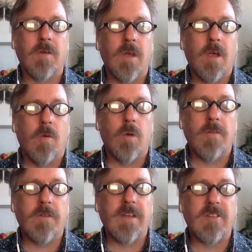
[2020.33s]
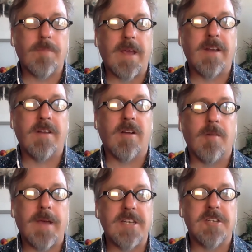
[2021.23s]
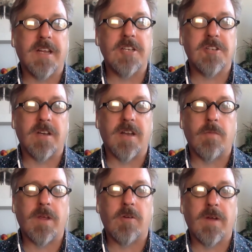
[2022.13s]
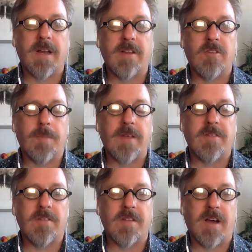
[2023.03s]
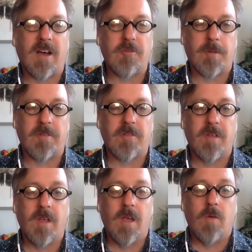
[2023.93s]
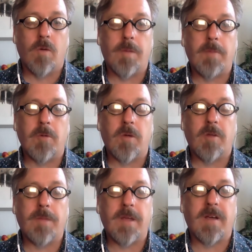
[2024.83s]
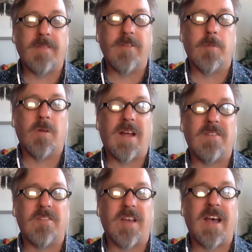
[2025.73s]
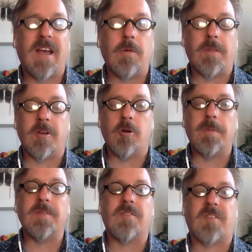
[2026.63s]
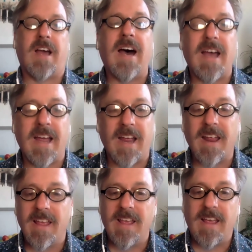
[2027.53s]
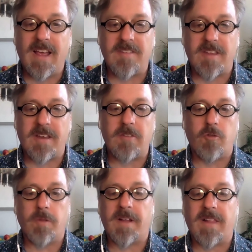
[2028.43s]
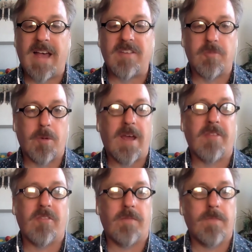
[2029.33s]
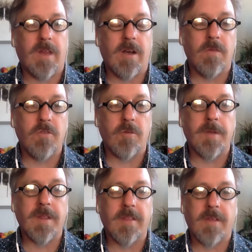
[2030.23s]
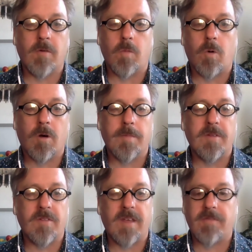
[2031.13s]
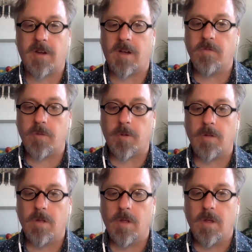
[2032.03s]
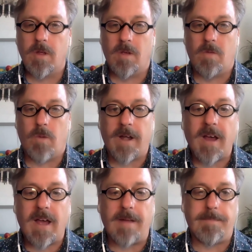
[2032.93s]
what if we expanded our imagination and we created spaces in hospice where people could be comfortable outside with an open sky as they drew their last breaths, assuming that they were warm and safe and comfortable. Why not?